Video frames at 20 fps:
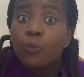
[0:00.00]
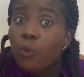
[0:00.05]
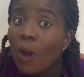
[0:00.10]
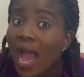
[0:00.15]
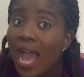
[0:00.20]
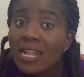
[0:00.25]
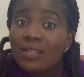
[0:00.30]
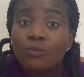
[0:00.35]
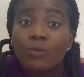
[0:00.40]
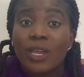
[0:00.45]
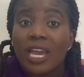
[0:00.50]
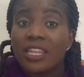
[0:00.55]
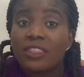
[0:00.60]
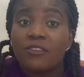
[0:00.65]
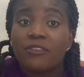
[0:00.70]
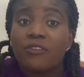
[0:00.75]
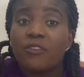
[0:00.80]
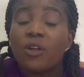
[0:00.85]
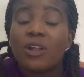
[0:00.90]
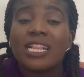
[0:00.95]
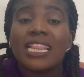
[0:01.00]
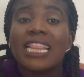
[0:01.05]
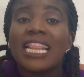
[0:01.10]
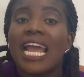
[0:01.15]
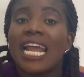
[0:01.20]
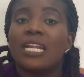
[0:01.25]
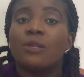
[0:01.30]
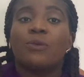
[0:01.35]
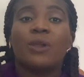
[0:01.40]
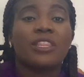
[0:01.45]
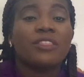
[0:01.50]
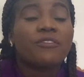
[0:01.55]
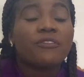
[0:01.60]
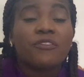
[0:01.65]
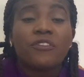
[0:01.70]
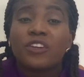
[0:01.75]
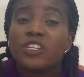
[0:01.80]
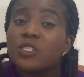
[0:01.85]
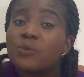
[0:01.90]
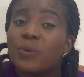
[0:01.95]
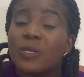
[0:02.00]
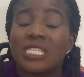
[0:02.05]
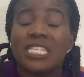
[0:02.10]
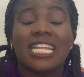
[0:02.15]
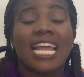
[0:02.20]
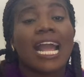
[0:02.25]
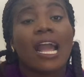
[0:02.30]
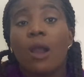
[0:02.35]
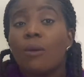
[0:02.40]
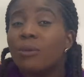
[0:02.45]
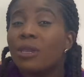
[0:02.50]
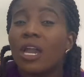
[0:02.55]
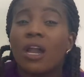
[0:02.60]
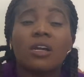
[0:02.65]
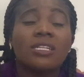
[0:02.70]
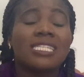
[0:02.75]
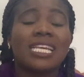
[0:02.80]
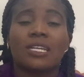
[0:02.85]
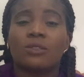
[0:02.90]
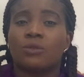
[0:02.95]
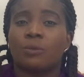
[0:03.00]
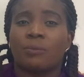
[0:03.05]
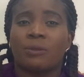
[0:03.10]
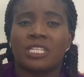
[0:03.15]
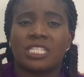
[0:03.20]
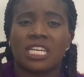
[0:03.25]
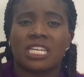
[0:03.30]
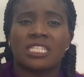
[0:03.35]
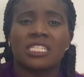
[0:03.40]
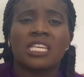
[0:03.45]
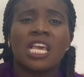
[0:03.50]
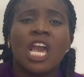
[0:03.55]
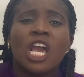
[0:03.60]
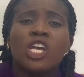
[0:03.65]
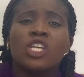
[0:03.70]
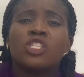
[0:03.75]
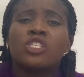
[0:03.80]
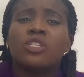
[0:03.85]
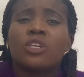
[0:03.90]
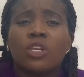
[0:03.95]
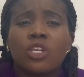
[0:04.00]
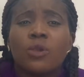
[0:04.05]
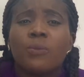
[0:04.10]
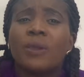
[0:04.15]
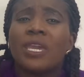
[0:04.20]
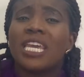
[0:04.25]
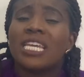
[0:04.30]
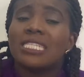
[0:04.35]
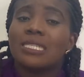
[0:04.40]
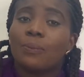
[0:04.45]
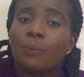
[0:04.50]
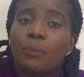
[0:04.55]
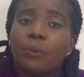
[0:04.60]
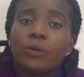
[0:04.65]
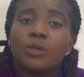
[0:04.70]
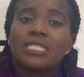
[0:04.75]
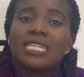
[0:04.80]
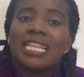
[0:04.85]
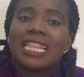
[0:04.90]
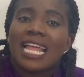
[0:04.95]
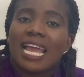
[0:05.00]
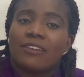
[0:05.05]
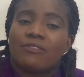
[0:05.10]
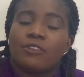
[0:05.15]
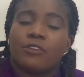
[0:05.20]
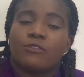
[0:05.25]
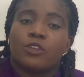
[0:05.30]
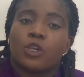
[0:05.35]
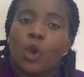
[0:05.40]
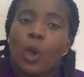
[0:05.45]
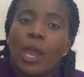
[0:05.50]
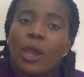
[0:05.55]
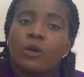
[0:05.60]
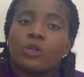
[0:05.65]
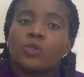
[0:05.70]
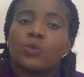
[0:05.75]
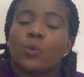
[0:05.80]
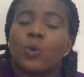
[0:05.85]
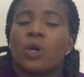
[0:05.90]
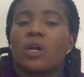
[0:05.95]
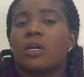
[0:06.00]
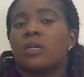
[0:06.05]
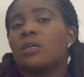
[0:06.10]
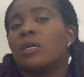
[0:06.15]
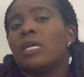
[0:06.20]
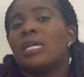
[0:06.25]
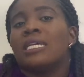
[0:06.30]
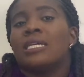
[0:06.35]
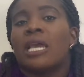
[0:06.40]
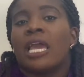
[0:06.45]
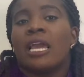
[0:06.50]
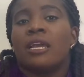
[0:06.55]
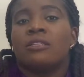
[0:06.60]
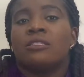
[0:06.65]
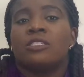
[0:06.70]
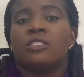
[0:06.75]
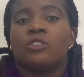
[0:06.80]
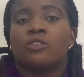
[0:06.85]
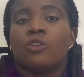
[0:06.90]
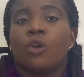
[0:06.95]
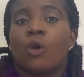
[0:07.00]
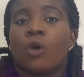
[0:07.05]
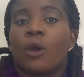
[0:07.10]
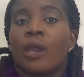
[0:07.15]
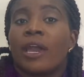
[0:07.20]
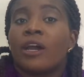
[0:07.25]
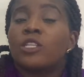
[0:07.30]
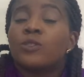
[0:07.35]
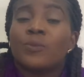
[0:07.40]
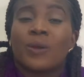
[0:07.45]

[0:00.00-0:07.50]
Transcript: And we are the front line. We are the first person that come in contact with patients. So you begin to put the life of your your health